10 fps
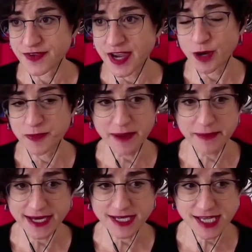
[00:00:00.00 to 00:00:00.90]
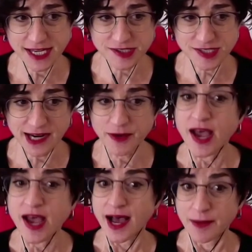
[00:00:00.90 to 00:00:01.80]
I hope that makes sense. And
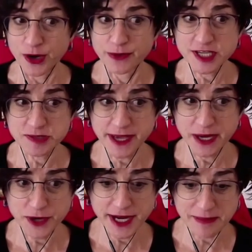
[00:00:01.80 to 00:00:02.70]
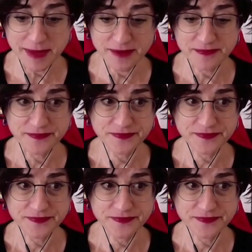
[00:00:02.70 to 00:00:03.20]
I'm going to explain what I mean.